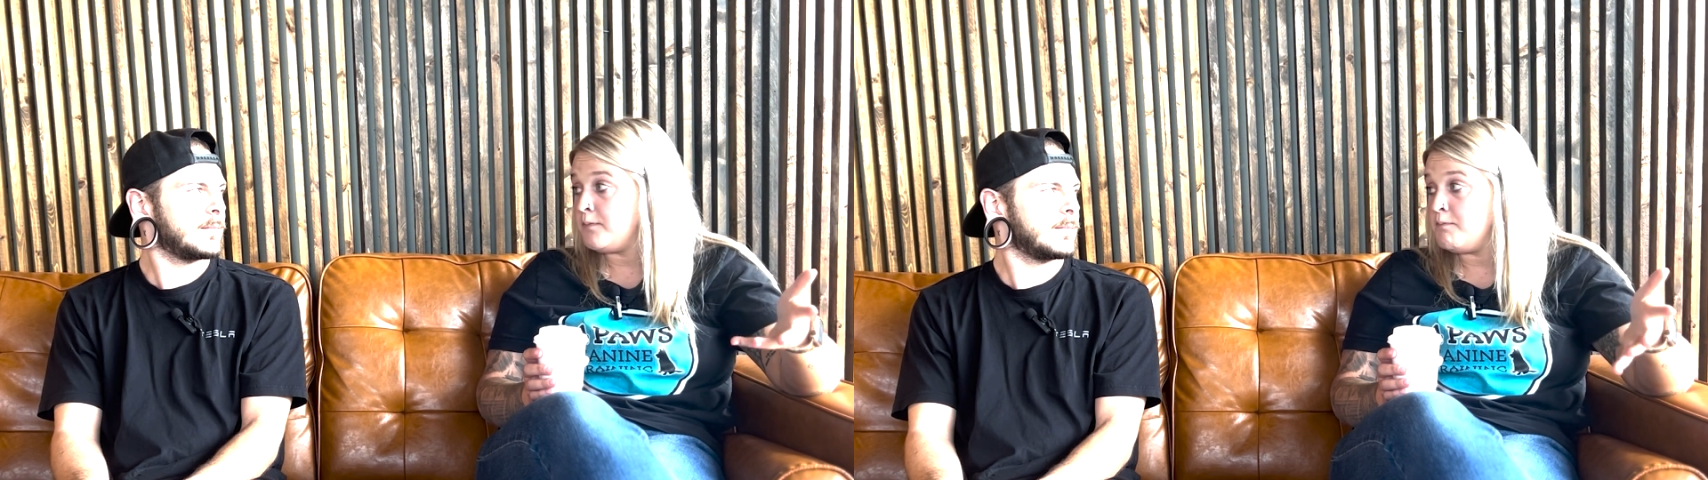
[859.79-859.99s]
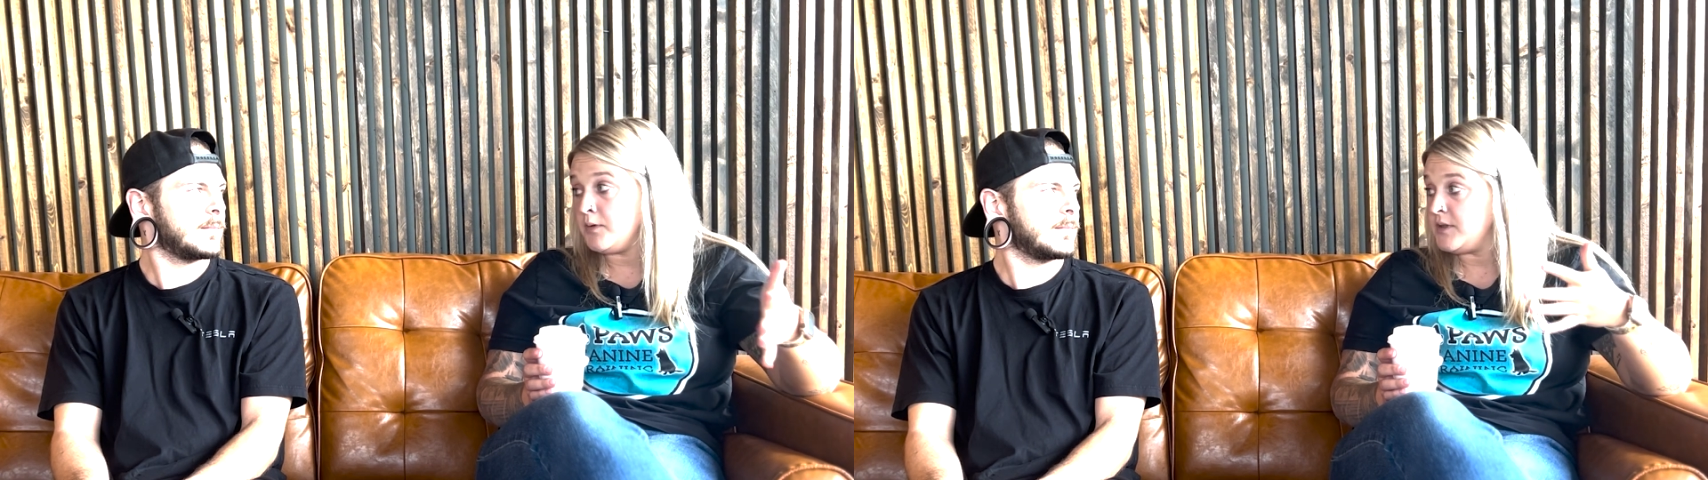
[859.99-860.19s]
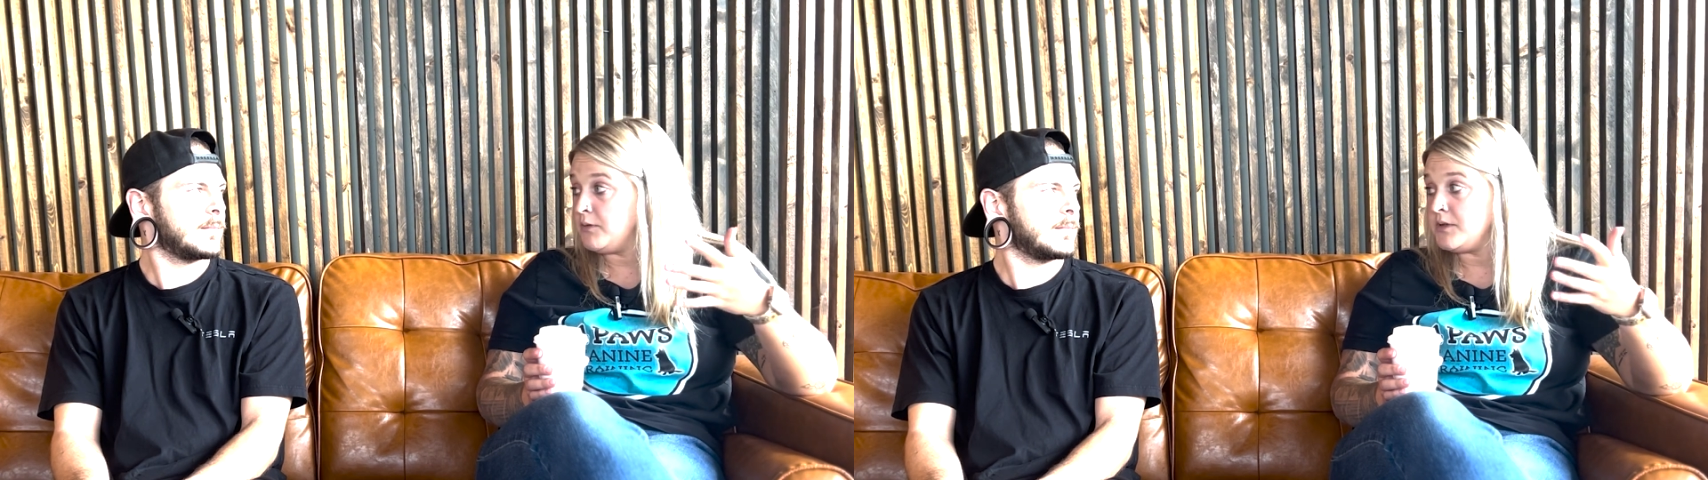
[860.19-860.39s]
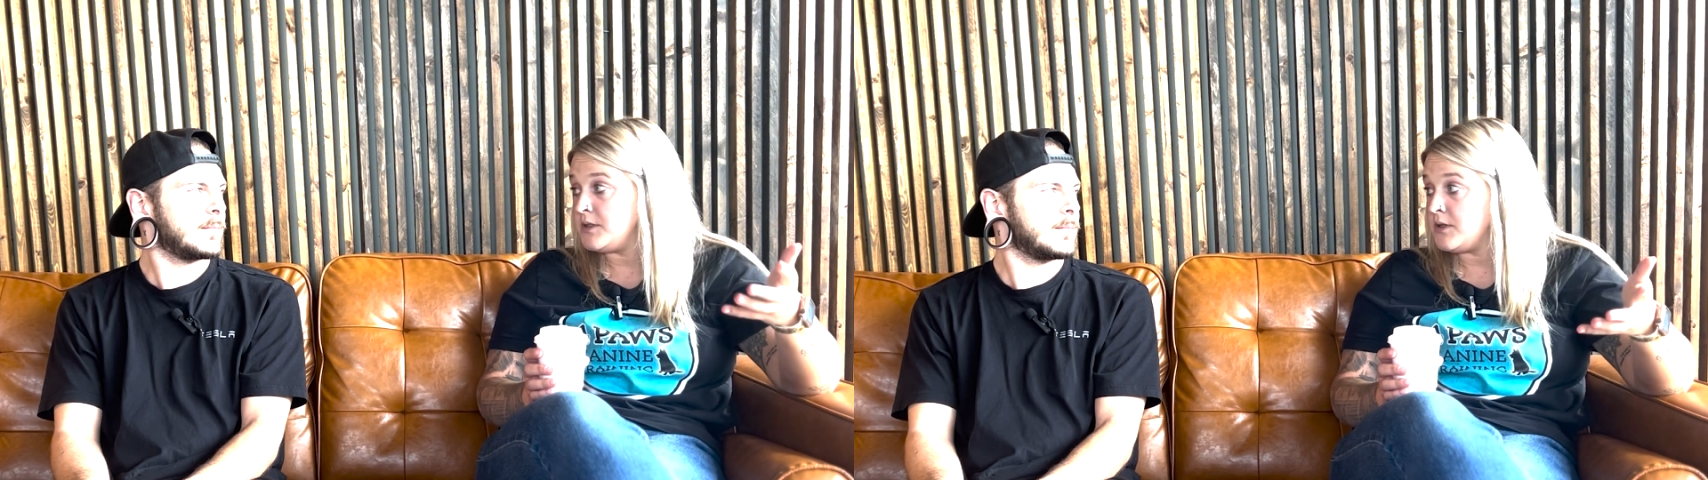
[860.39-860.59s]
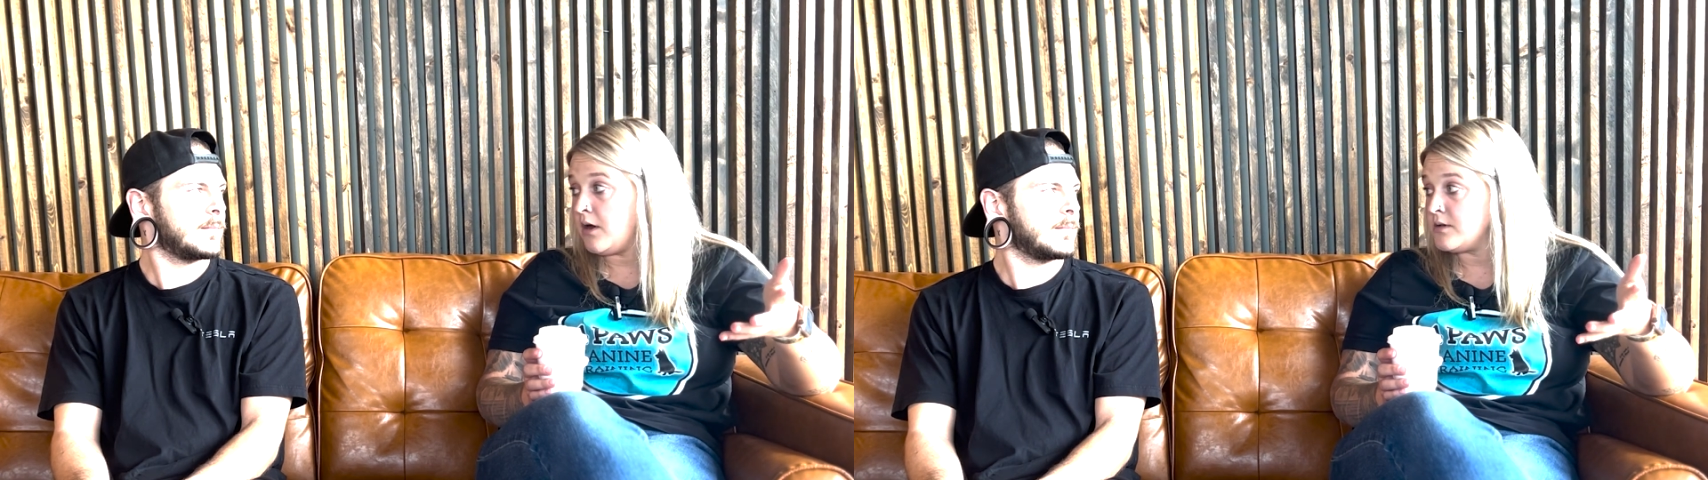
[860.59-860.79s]
building with the
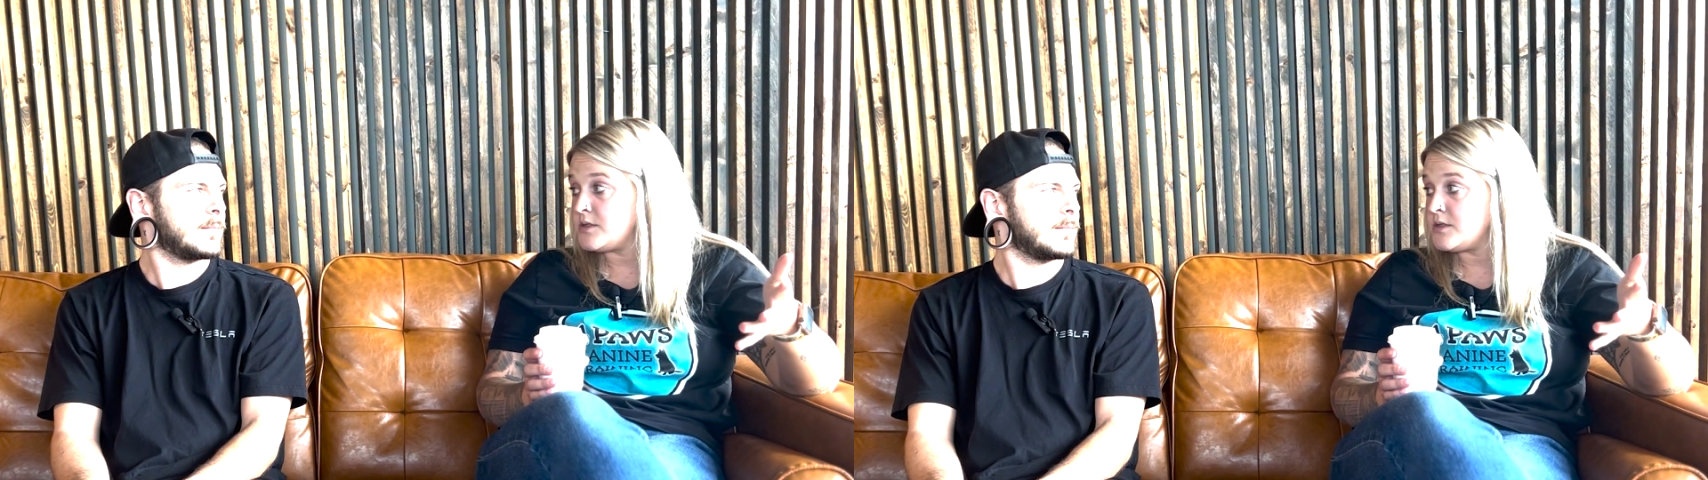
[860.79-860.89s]
dog.